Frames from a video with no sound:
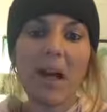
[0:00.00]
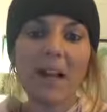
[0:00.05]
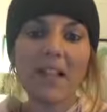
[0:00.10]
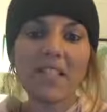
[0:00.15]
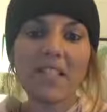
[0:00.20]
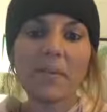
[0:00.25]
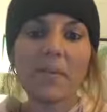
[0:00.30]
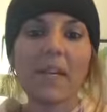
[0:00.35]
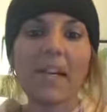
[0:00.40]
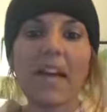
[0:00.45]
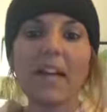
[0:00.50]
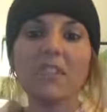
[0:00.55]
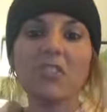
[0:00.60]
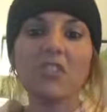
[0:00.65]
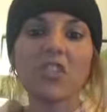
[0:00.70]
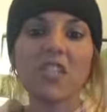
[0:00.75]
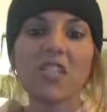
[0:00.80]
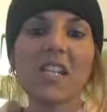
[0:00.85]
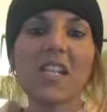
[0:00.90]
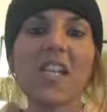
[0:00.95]
ask me,
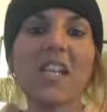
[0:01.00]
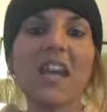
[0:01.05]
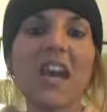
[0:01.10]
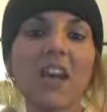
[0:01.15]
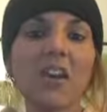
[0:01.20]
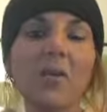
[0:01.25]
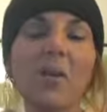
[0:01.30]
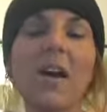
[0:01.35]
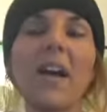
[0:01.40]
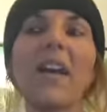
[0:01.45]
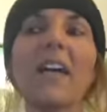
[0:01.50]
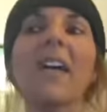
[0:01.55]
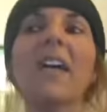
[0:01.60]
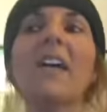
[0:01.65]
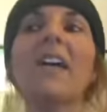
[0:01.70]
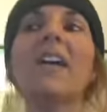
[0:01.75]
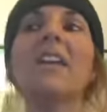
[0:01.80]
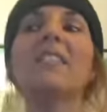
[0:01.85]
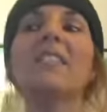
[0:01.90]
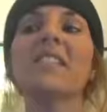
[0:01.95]
Justine, how do I
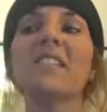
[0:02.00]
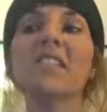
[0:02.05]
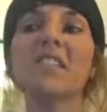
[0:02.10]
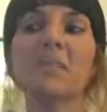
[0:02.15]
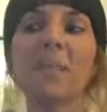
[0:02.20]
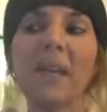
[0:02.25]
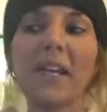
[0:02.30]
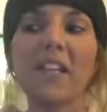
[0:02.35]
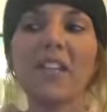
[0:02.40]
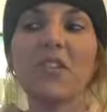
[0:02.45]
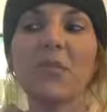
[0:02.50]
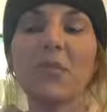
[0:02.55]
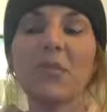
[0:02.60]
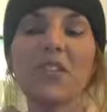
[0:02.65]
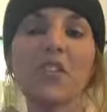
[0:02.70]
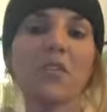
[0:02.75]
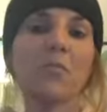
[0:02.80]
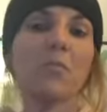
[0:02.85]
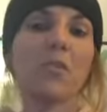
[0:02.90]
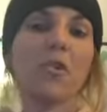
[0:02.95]
listen to my
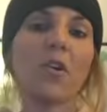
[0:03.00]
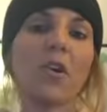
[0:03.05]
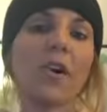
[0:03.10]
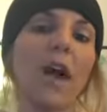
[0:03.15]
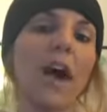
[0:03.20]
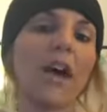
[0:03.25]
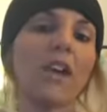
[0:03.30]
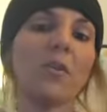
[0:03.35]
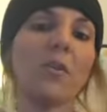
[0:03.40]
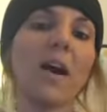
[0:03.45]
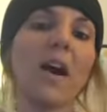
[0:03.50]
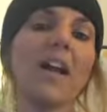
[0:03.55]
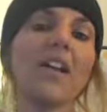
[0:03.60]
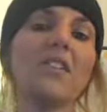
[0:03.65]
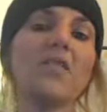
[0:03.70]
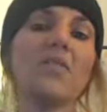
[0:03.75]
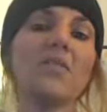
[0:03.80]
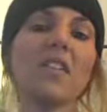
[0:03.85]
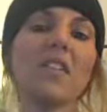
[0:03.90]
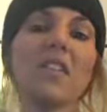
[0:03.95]
intuition more? How do I
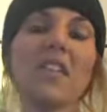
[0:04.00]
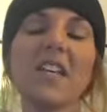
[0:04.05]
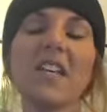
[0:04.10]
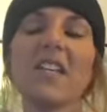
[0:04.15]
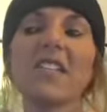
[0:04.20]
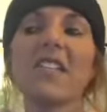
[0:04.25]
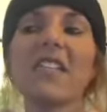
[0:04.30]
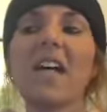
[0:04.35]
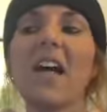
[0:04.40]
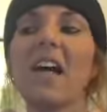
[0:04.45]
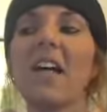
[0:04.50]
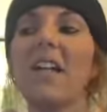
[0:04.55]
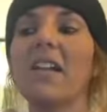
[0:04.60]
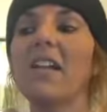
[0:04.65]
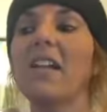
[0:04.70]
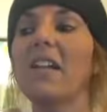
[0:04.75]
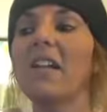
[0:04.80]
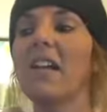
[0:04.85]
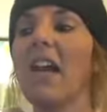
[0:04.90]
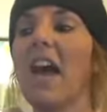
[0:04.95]
do the things how
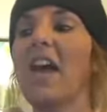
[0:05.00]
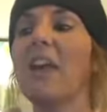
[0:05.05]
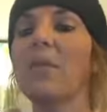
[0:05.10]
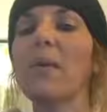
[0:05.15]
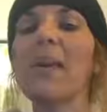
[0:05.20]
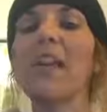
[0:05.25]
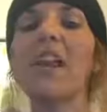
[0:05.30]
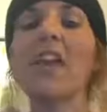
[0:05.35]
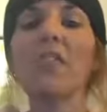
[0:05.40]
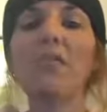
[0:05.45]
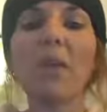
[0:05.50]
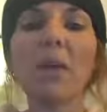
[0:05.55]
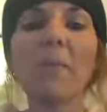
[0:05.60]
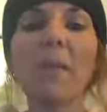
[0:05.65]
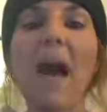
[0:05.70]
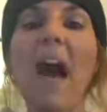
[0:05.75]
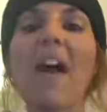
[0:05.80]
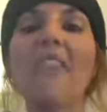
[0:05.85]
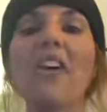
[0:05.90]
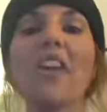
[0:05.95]
do I get on the right
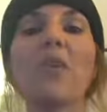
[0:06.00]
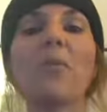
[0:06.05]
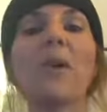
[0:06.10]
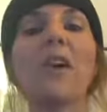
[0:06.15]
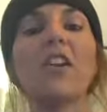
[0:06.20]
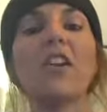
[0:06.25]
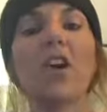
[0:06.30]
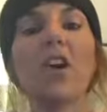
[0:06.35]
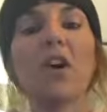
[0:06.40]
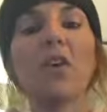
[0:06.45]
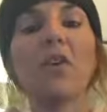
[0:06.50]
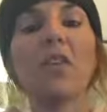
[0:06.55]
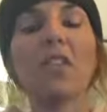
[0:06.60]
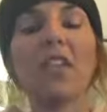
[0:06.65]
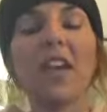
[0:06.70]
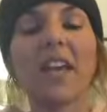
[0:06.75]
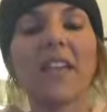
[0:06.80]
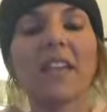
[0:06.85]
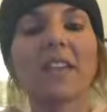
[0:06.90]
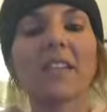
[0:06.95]
path? How do I know
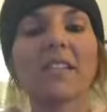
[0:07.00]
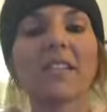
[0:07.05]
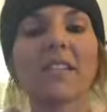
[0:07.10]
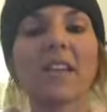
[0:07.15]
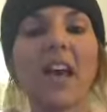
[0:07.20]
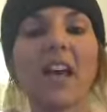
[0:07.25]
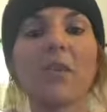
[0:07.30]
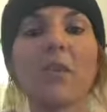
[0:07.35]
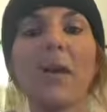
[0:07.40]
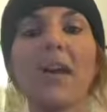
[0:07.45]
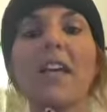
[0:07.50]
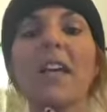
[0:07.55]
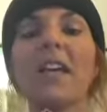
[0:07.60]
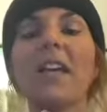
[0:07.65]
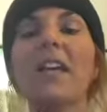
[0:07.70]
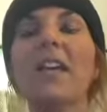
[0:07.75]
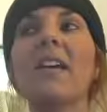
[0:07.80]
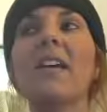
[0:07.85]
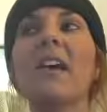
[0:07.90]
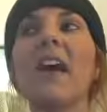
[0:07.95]
things? How do I
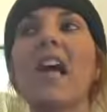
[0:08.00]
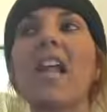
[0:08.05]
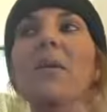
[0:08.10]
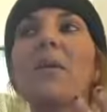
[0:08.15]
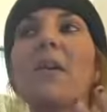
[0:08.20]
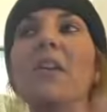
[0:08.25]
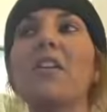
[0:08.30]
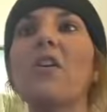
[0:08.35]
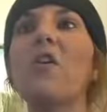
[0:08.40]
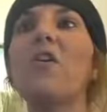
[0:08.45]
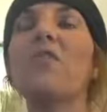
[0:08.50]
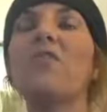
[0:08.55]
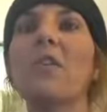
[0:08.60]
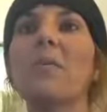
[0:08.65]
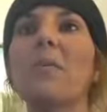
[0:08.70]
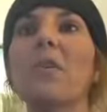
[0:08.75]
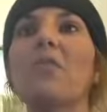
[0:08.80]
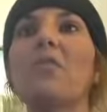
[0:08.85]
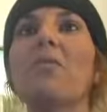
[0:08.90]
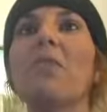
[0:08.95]
know if
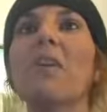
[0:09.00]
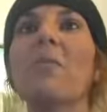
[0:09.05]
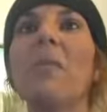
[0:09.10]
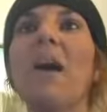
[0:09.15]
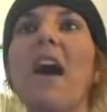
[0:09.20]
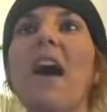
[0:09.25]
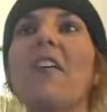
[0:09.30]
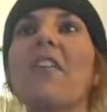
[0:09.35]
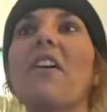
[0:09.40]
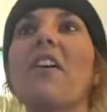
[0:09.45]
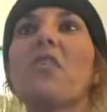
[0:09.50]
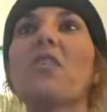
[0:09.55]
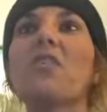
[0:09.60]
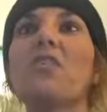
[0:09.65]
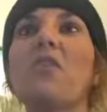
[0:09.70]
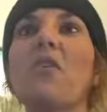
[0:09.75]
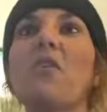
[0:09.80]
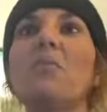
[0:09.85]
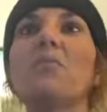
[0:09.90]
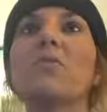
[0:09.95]
I'm on the right path? How do you
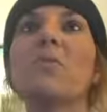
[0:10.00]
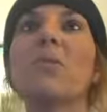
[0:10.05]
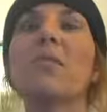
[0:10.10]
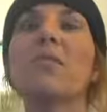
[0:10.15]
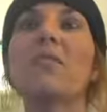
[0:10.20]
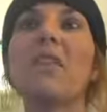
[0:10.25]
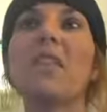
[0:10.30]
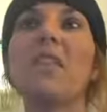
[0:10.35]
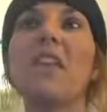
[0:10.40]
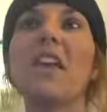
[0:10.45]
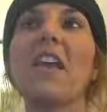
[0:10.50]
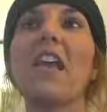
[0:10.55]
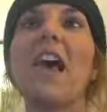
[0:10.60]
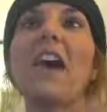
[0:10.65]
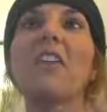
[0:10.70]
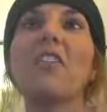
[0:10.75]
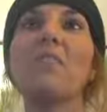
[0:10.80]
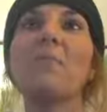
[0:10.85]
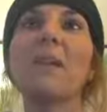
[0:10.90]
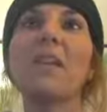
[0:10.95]
know I'm doing the right thing?
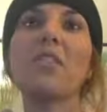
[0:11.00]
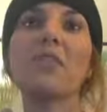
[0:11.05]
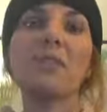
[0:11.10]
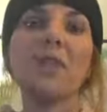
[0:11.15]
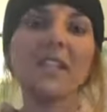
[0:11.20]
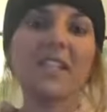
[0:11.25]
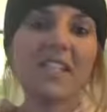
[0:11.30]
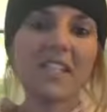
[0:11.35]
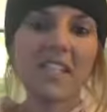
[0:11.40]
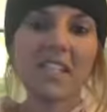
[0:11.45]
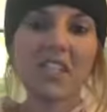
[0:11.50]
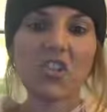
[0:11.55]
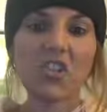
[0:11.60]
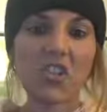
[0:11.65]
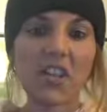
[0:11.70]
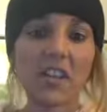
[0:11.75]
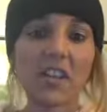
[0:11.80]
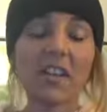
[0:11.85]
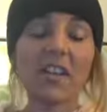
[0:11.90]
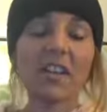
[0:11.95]
How do you make the right
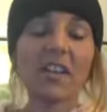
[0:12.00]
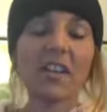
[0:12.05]
decision?